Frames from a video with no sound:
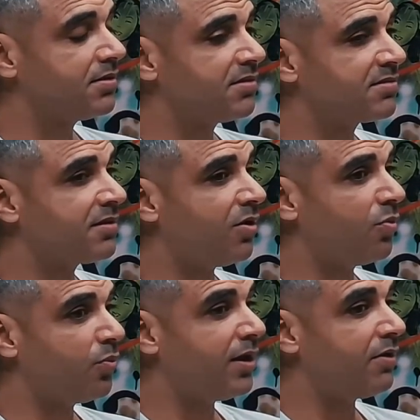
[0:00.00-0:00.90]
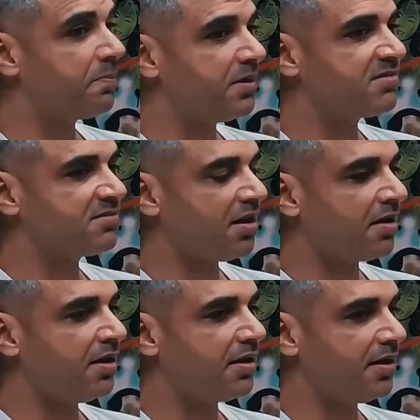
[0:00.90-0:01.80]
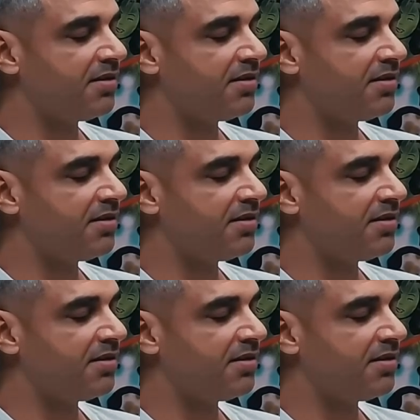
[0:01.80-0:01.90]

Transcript: So we've been really